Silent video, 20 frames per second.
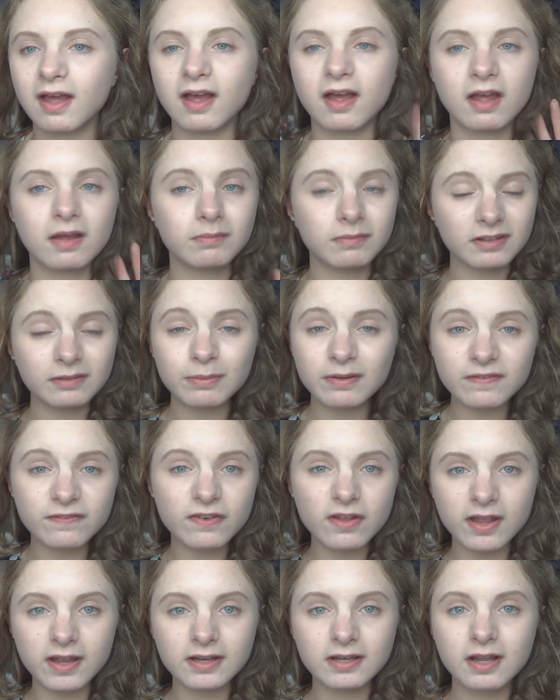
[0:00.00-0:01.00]
It's been
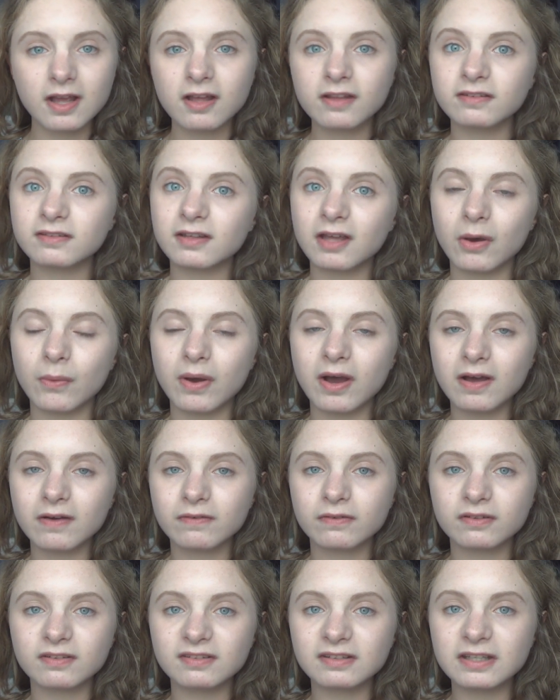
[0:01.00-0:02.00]
fine, so
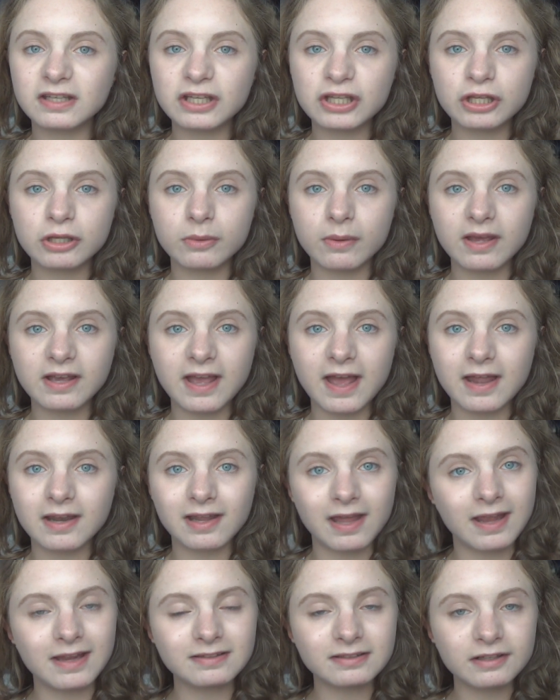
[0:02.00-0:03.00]
I'll see you
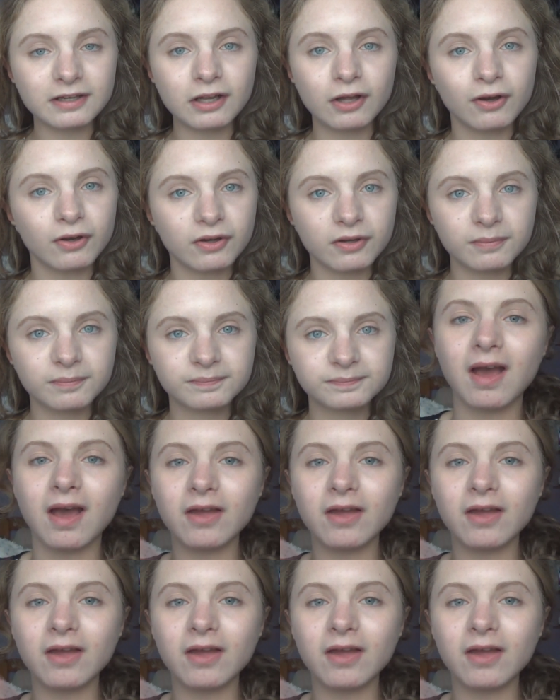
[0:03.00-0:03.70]
again at 8 o'clock.